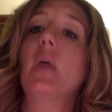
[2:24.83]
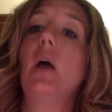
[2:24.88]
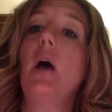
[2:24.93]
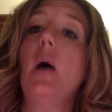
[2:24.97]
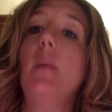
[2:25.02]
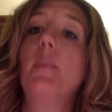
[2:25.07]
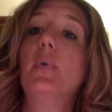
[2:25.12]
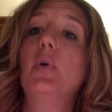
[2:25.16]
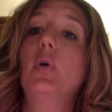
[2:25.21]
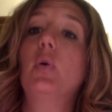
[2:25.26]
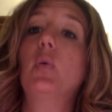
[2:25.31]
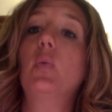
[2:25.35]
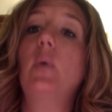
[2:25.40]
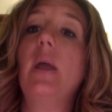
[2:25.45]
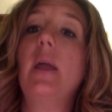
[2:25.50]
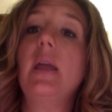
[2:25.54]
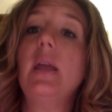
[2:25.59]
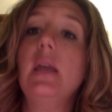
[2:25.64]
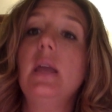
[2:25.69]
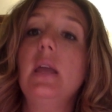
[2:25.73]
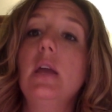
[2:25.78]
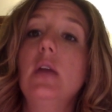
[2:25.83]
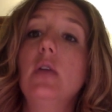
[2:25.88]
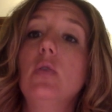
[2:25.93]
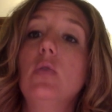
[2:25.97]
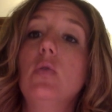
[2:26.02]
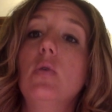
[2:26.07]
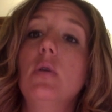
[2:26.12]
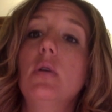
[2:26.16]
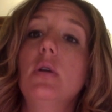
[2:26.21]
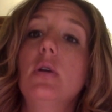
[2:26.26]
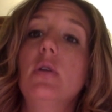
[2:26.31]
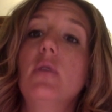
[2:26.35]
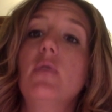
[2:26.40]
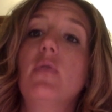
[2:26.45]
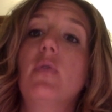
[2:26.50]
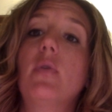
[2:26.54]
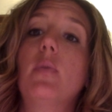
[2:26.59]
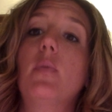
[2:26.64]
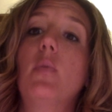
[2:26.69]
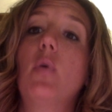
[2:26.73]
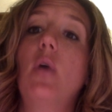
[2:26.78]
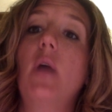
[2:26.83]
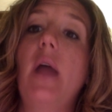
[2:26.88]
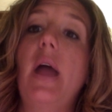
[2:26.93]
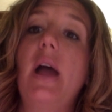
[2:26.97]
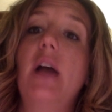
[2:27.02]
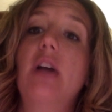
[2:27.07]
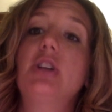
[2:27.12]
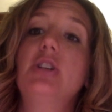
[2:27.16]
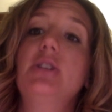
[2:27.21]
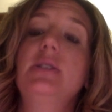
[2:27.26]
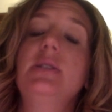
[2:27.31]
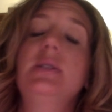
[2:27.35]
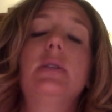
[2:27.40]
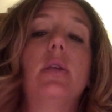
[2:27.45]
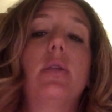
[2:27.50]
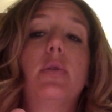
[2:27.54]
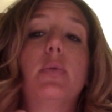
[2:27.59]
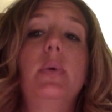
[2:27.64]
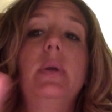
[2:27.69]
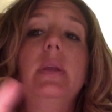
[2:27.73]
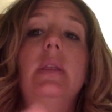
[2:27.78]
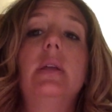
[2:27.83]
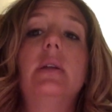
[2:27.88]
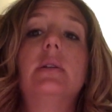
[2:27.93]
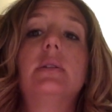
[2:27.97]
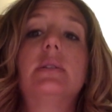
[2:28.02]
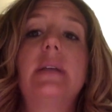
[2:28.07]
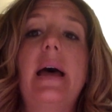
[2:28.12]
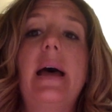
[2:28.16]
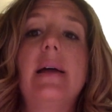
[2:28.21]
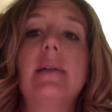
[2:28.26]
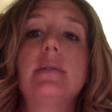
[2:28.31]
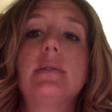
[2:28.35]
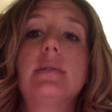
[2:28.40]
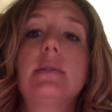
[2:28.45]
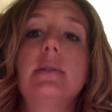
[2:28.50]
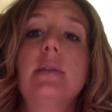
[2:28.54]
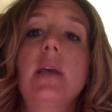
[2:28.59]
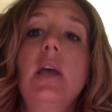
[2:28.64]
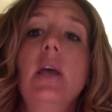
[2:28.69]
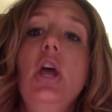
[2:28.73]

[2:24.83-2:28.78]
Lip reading: upper right-hand corner for more actions, the 3 little dots.